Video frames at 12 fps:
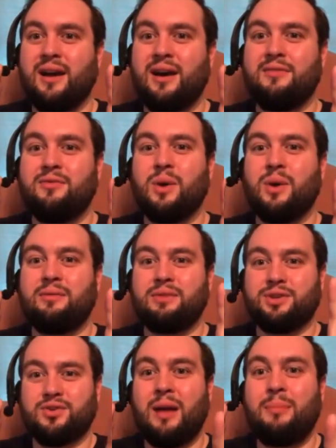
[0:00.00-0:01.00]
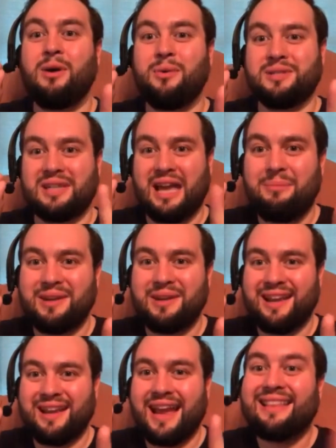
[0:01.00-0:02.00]
of whatever trauma was
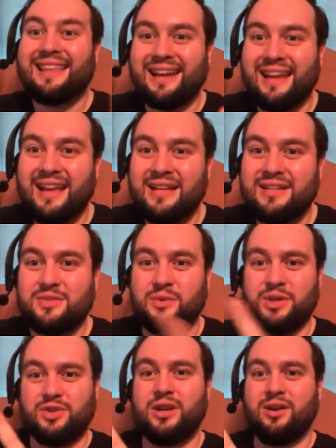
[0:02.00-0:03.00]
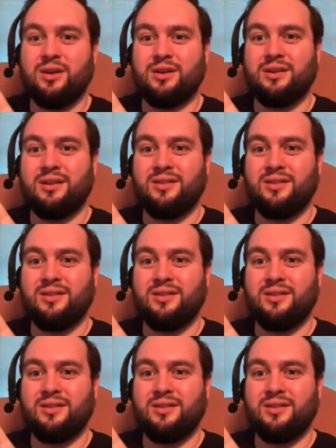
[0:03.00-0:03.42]
happening at that age is what triggered